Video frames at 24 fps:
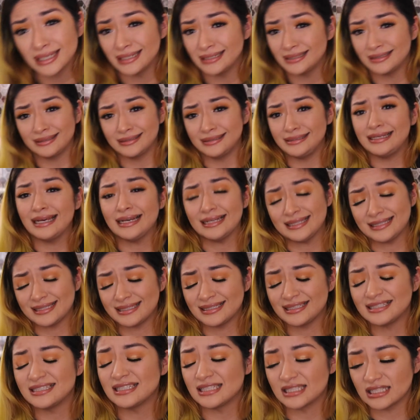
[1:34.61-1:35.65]
And yes,
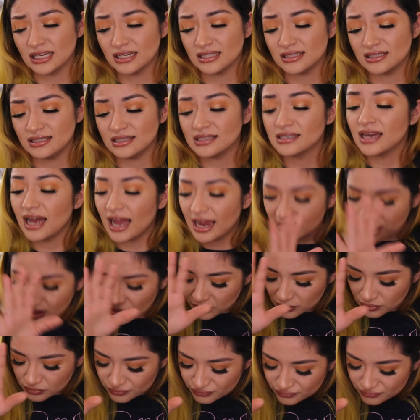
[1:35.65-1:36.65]
disgusting. I know.